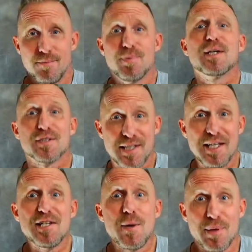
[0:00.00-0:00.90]
Because King
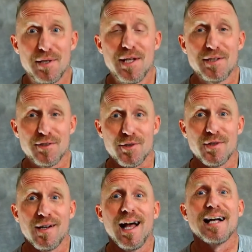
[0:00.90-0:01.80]
Nebuchadnezzar
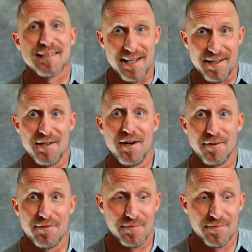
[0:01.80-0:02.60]
has had enough.